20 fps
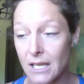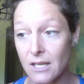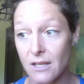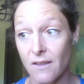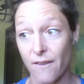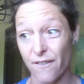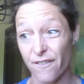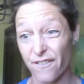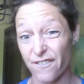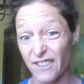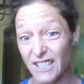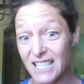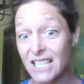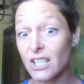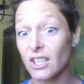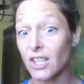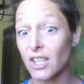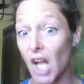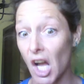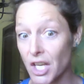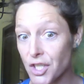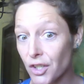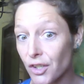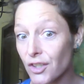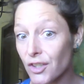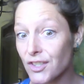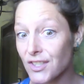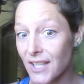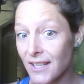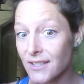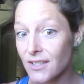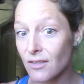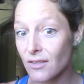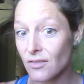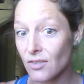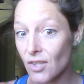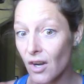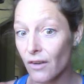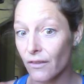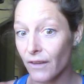the physiological sense of
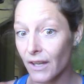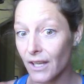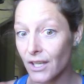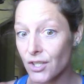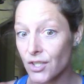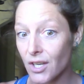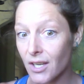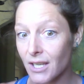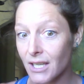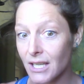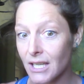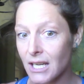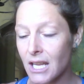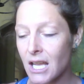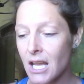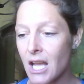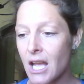starvation?